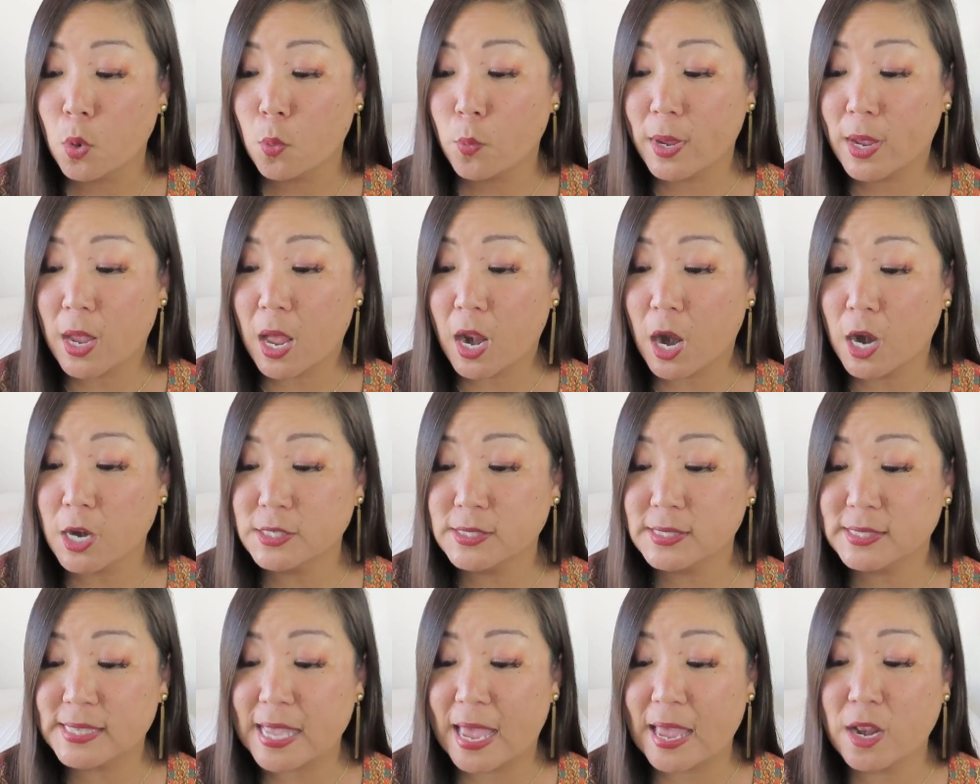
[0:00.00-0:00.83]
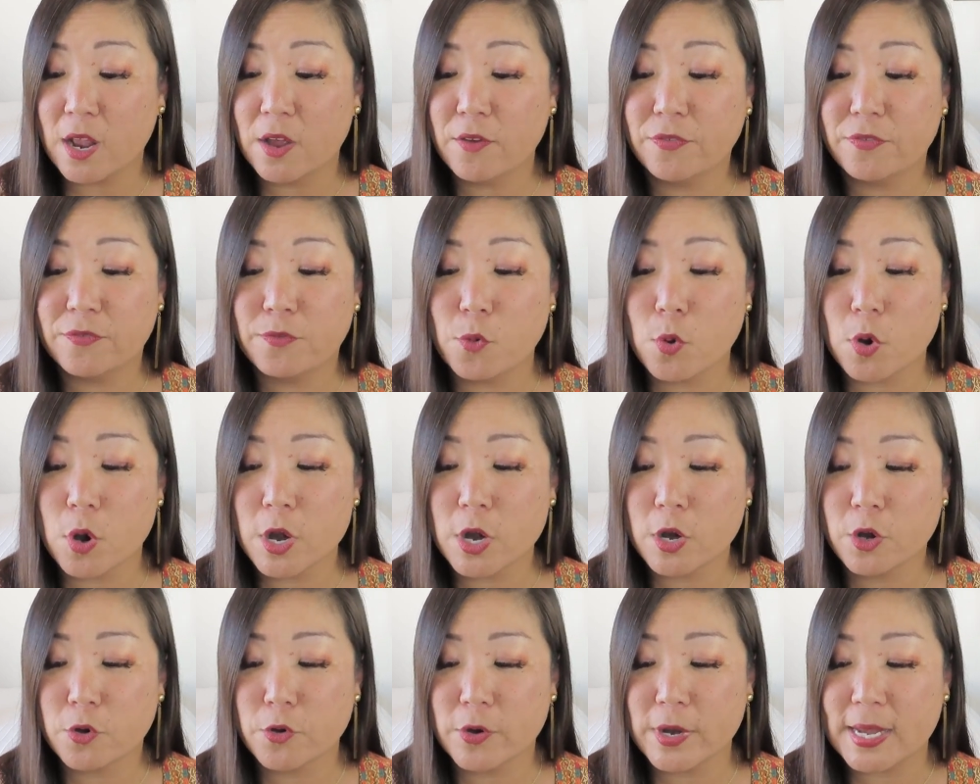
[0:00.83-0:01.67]
We got our set of
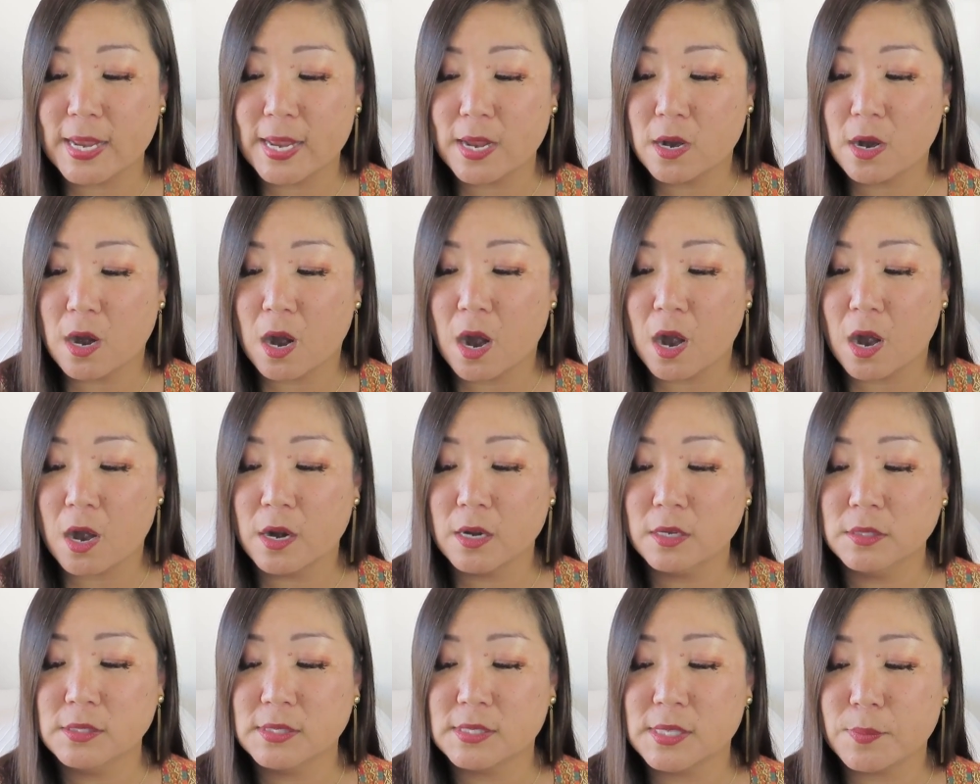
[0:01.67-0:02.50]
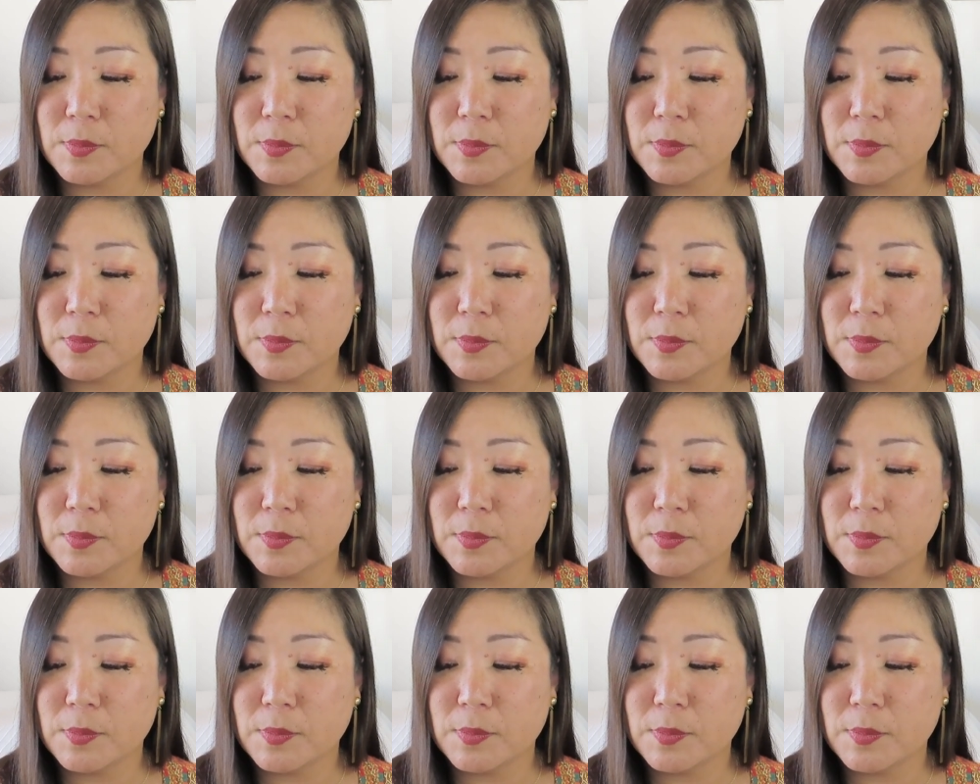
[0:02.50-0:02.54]
four greeting cards.